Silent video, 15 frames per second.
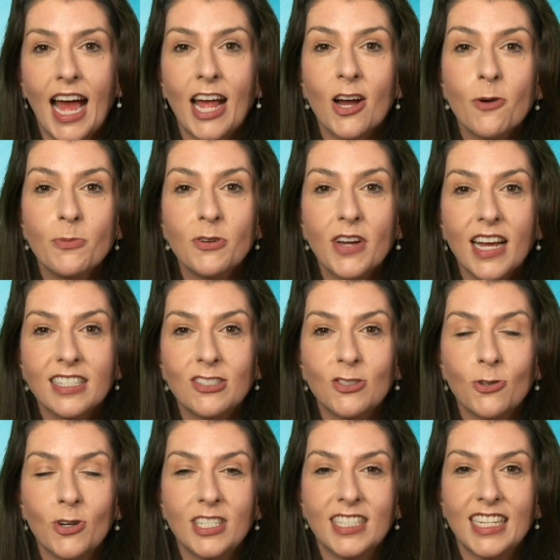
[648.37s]
I hope you guys
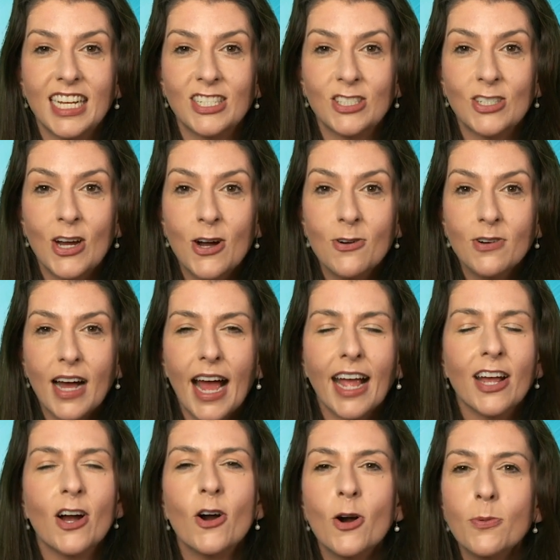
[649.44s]
enjoyed today's show.
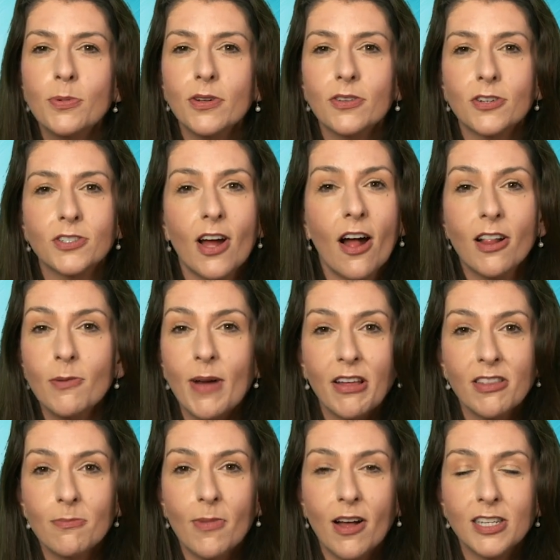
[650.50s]
I hope you learned all
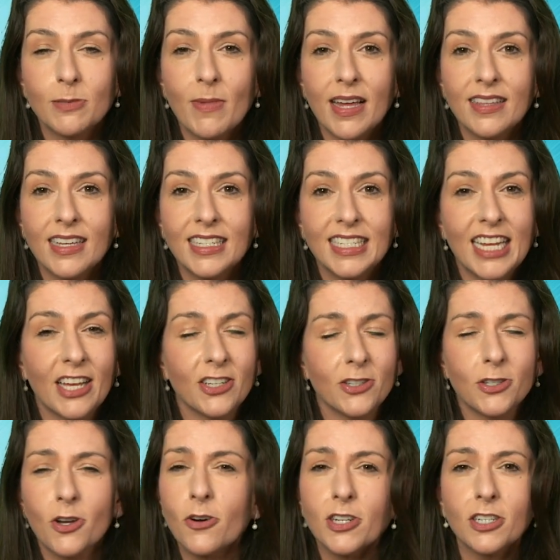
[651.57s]
about the balls method, and now
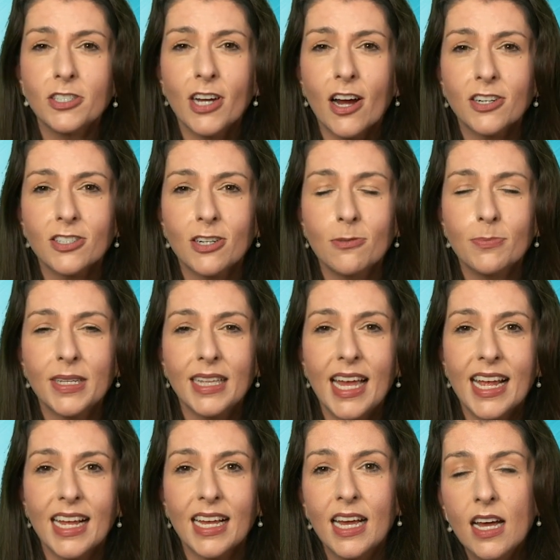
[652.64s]
you'll go to your doctor and be
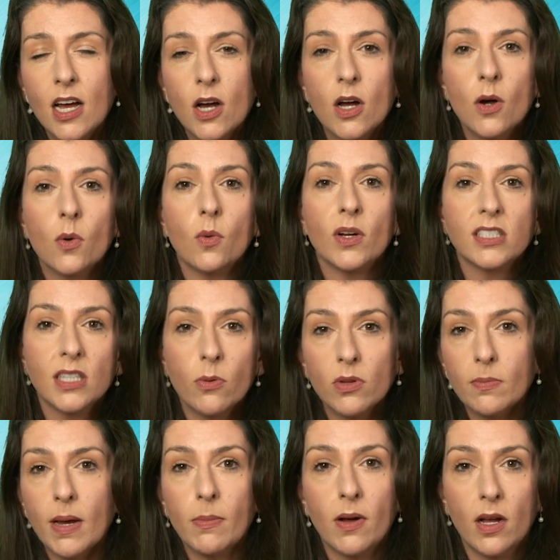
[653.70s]
like, What's up
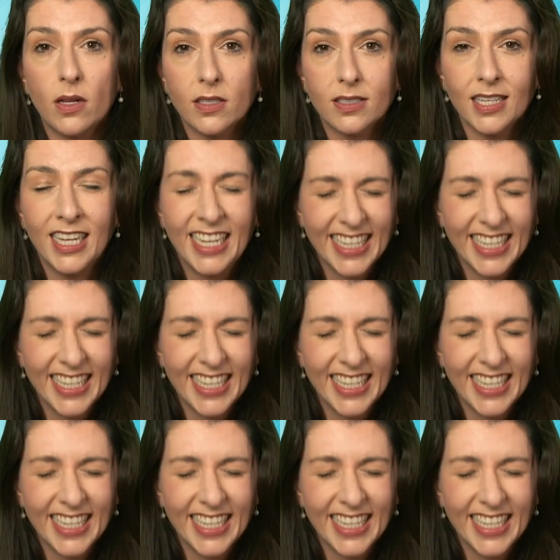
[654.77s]
with my balls?